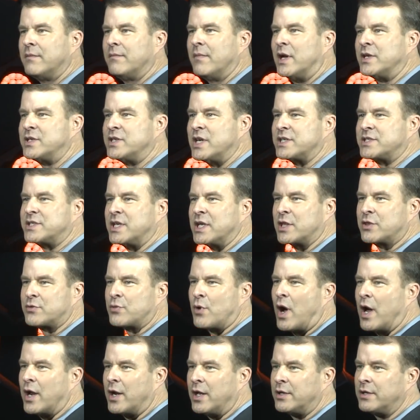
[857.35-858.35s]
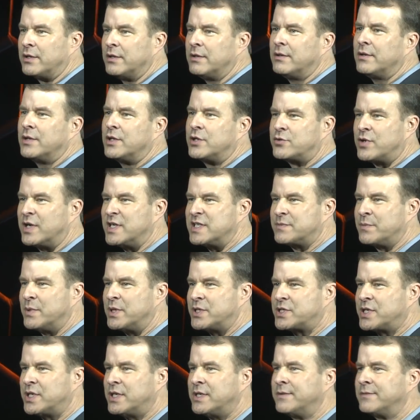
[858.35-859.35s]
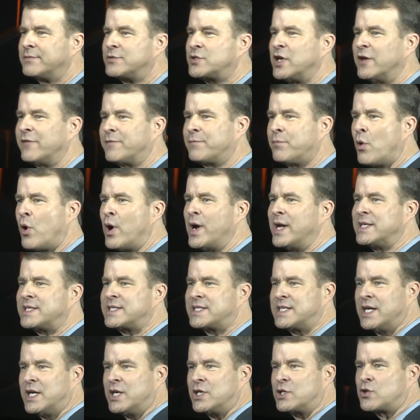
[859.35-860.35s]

adjusting throttle, transmission, shift points,